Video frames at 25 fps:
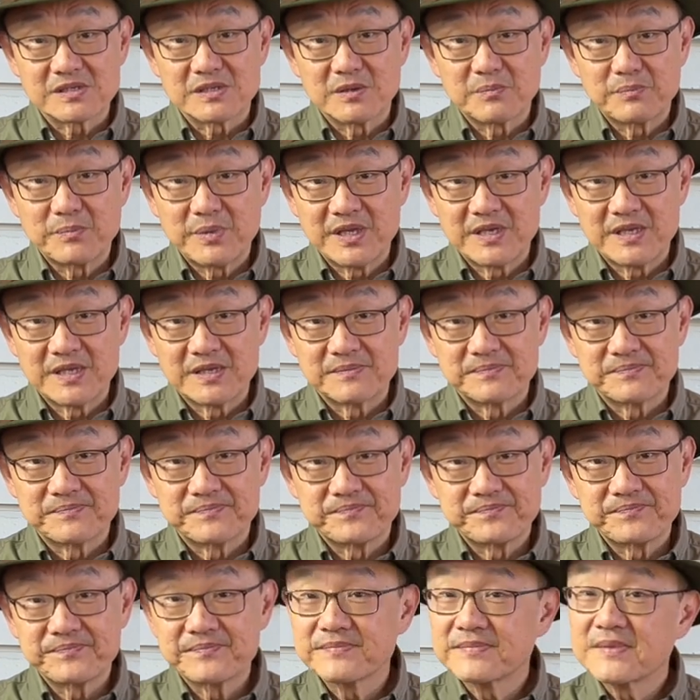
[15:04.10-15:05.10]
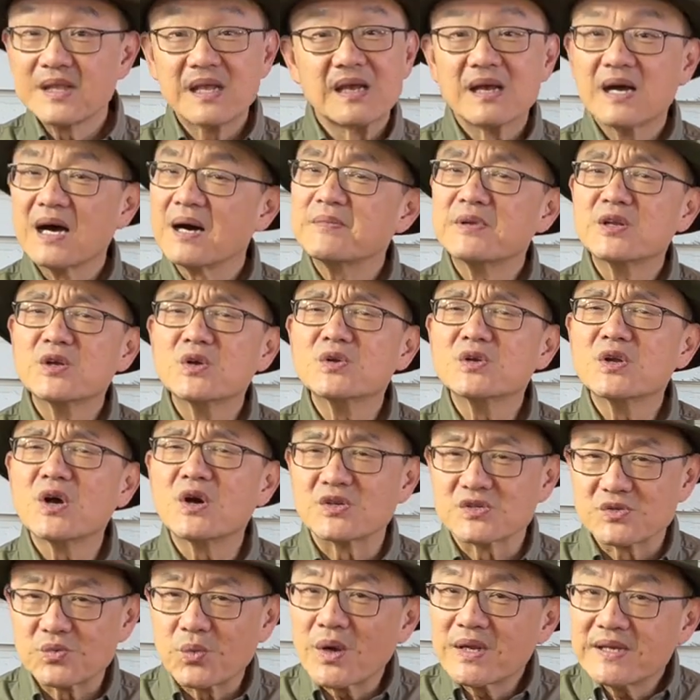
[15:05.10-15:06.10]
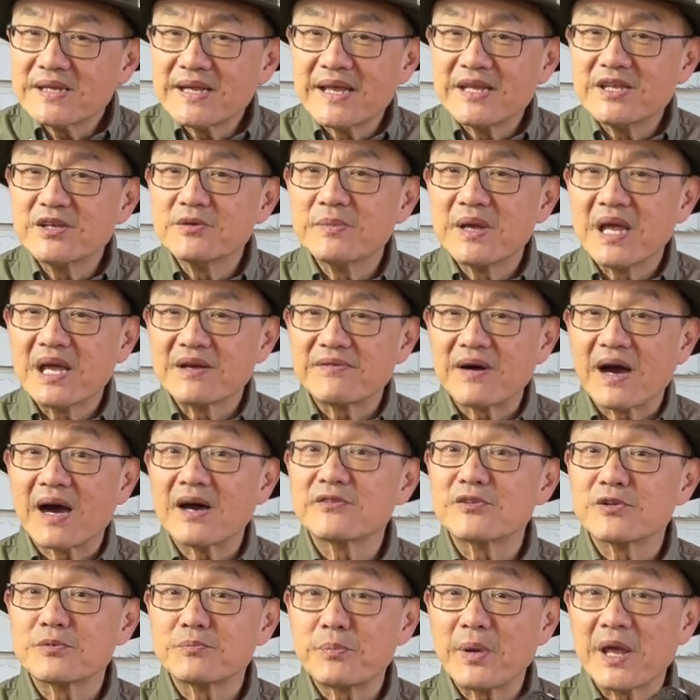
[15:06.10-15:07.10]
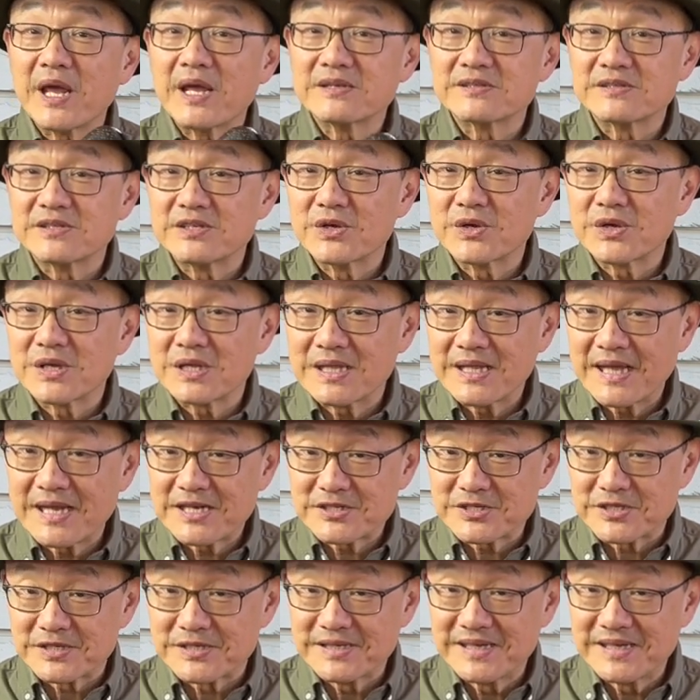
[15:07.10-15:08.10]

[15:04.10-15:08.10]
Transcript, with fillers: opinion. I mean, who knows? One day you may have 100 pairs in your collection